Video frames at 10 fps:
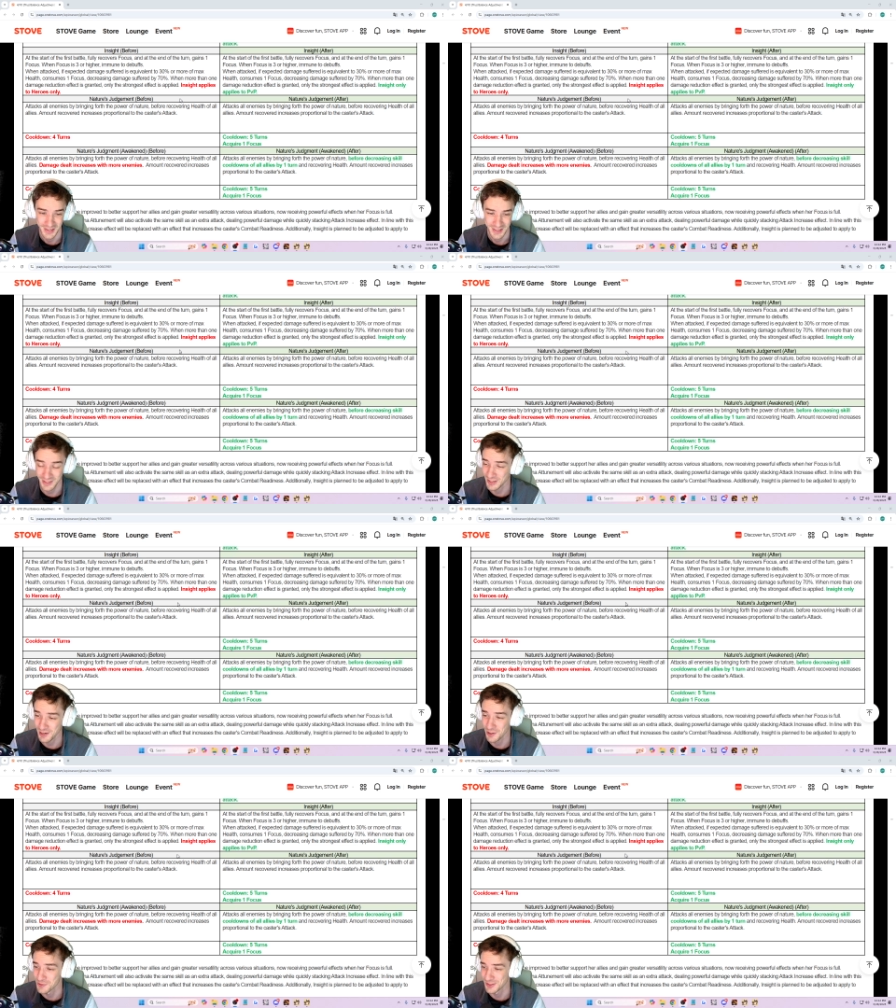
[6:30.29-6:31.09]
That's how
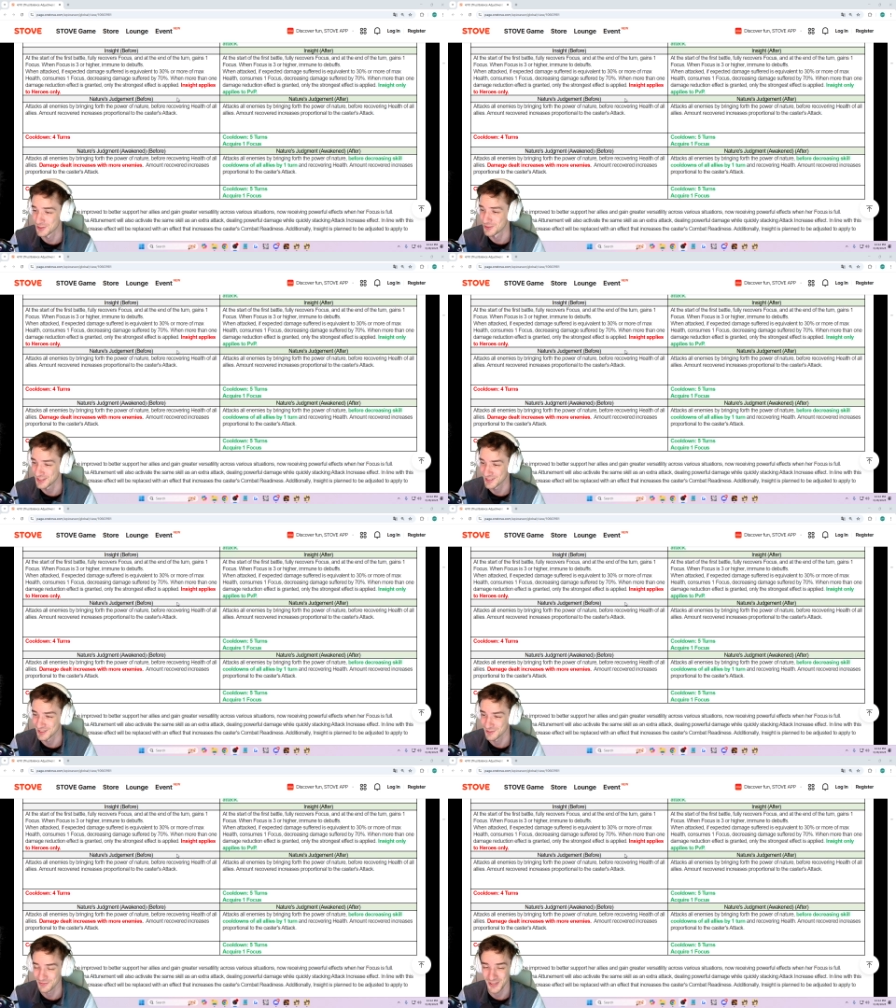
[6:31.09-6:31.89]
I always do these,
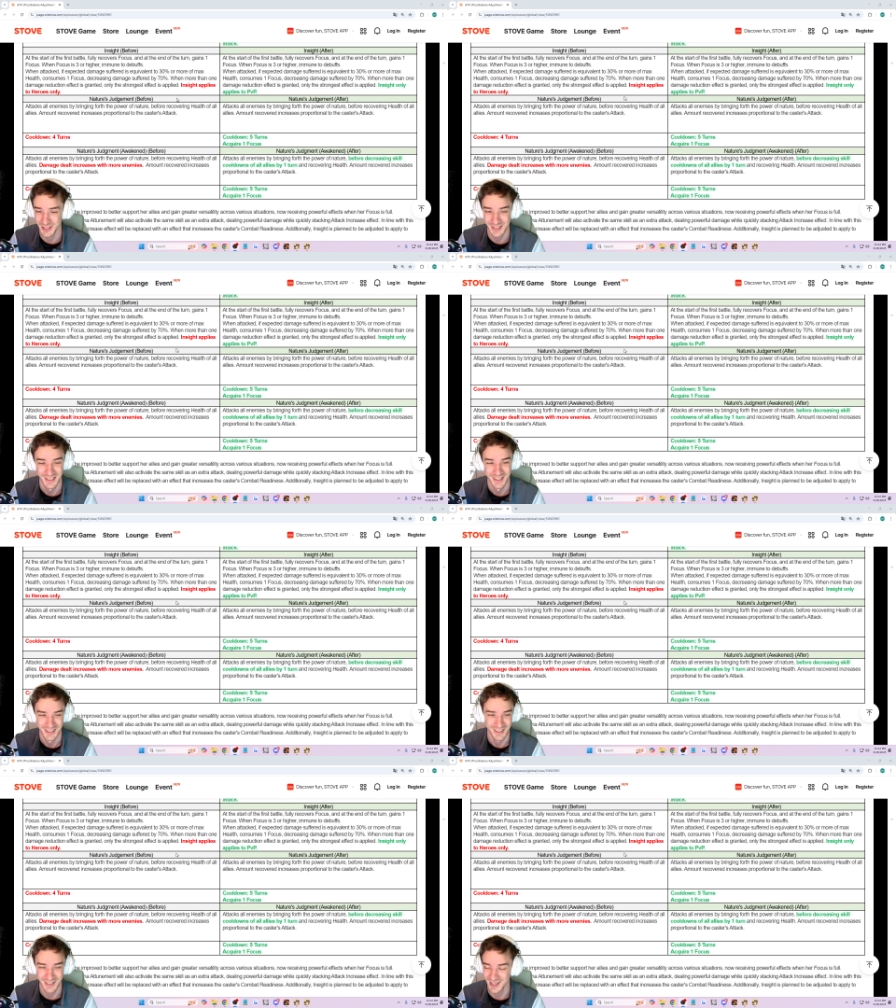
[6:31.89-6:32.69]
because it's funny. And
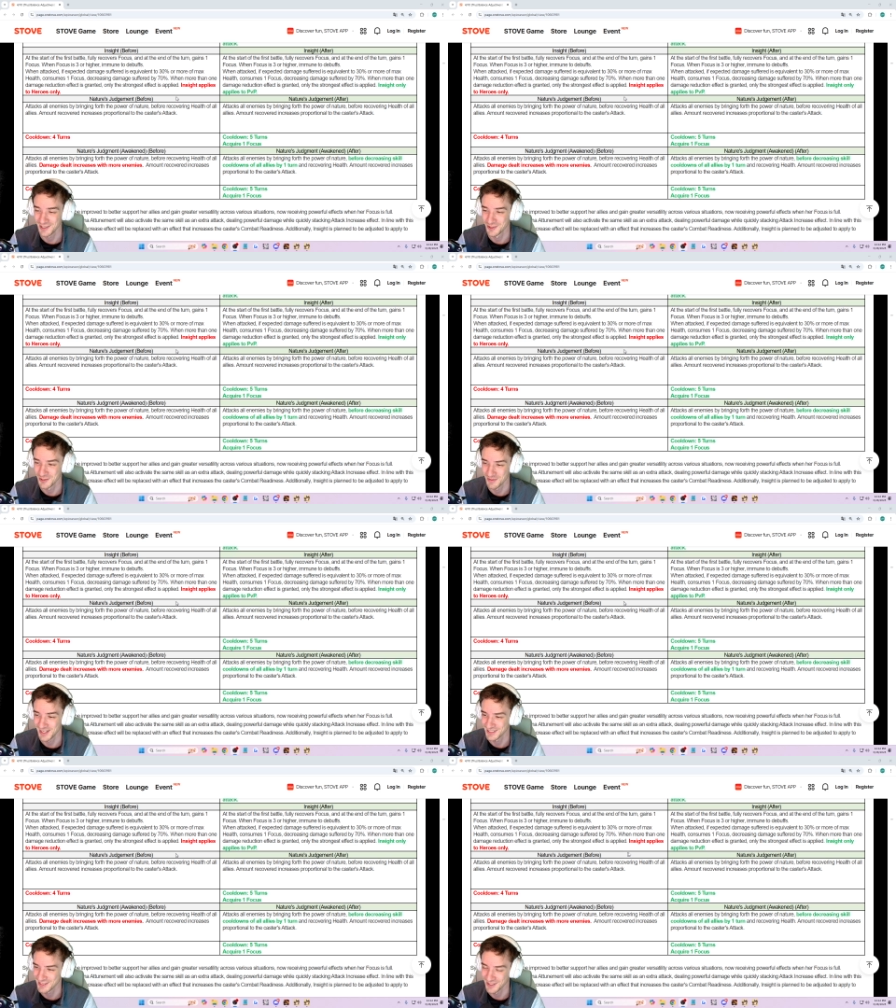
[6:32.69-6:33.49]
then I can look
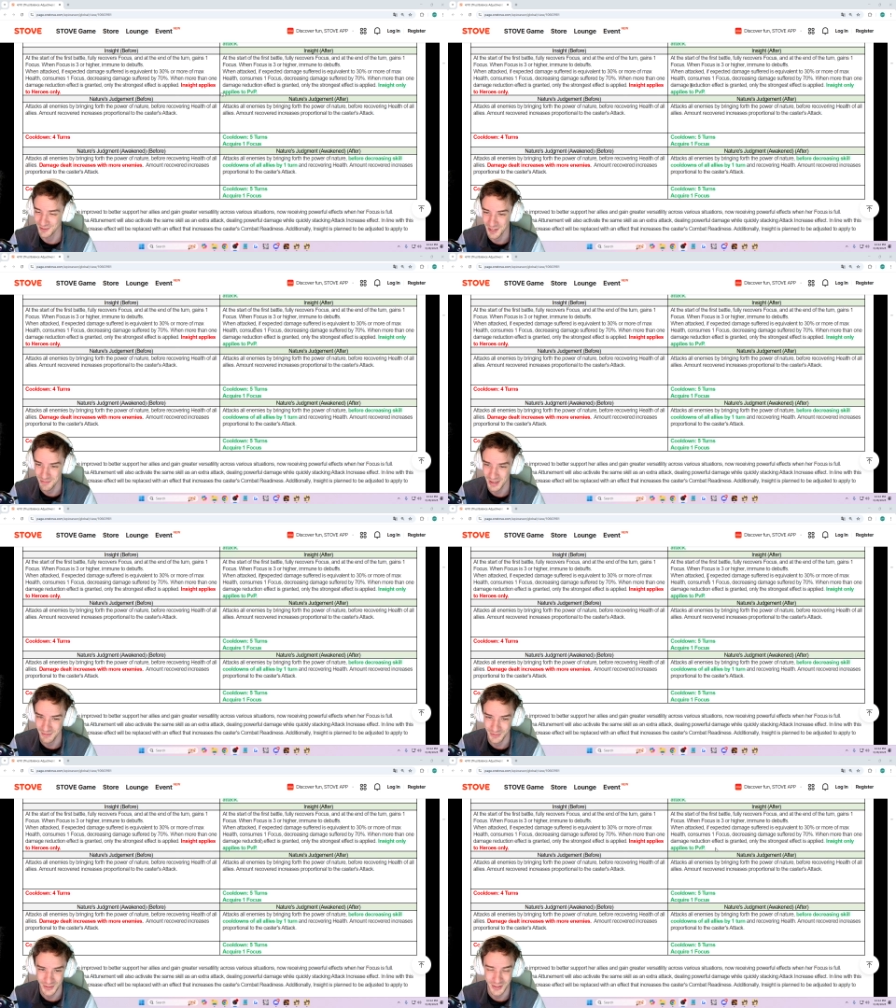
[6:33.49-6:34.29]
back and see how dumb my
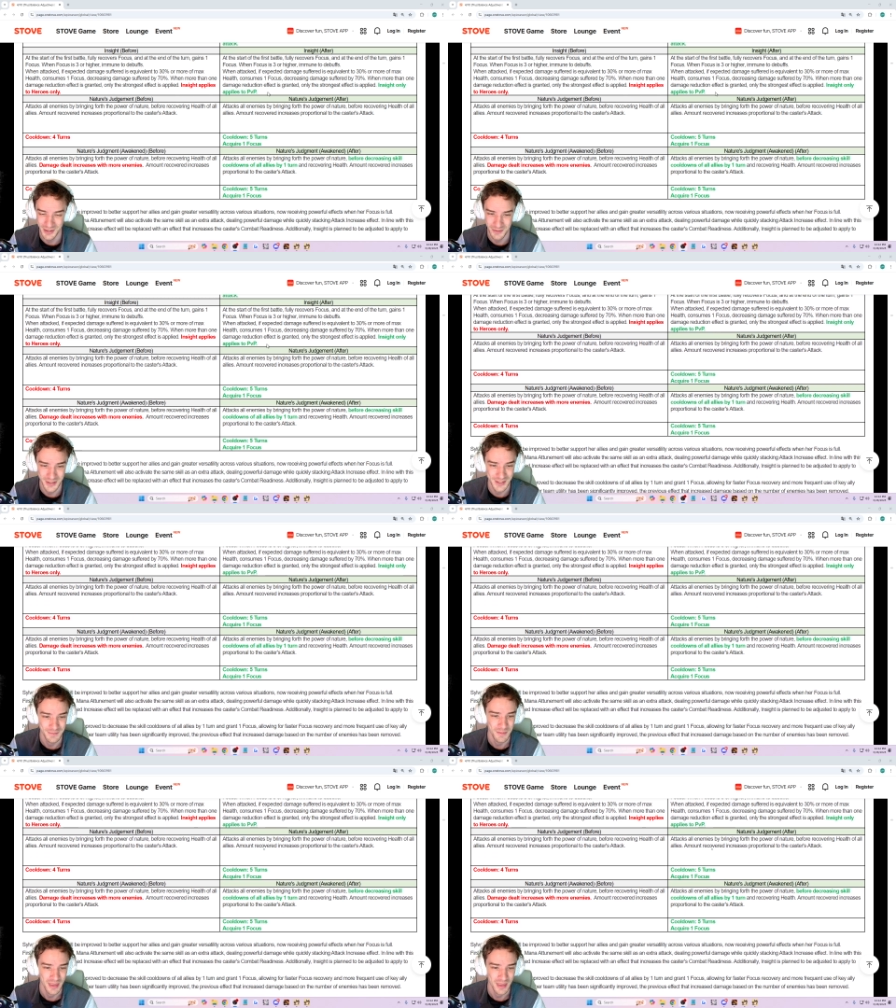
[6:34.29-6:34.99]
first thought was.